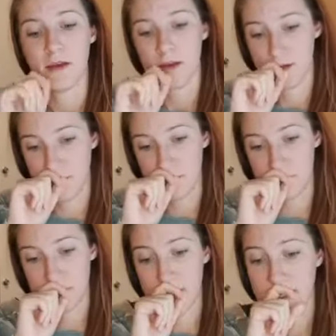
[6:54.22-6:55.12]
Um,
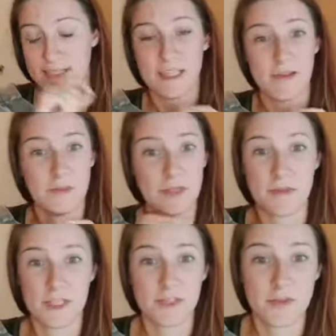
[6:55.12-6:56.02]
because I've been
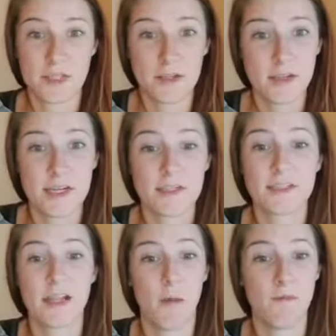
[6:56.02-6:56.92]
doing this for two years
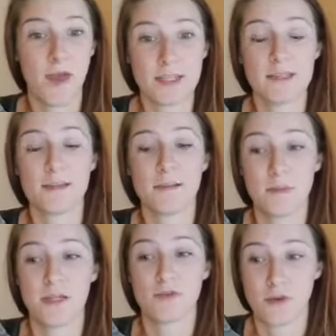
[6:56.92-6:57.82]
and I've basically
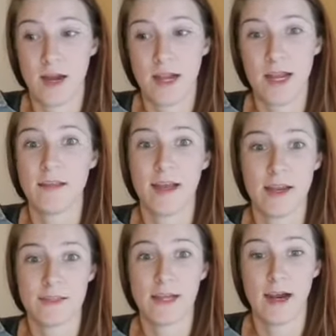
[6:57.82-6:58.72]
been training that
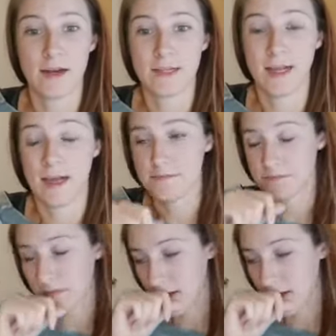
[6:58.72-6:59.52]
entire time.